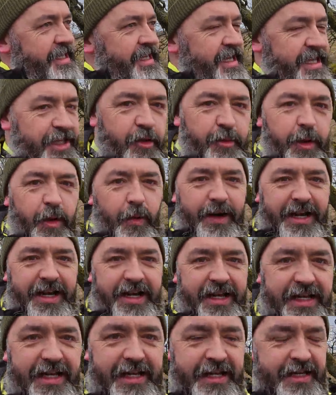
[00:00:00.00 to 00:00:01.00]
A little bit
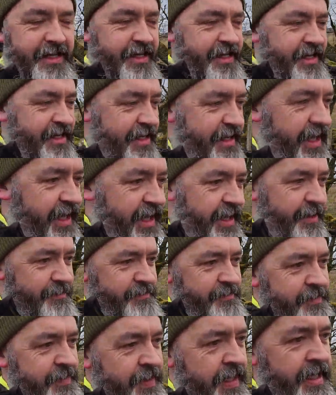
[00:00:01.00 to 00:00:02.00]
windy, but
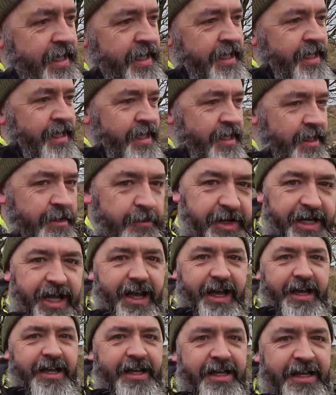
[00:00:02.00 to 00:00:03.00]

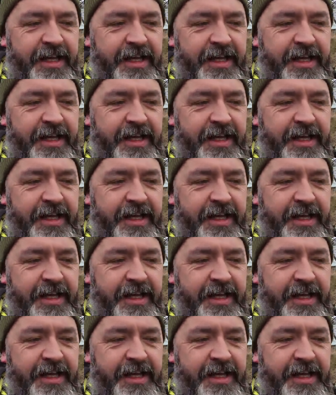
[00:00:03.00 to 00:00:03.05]
yeah,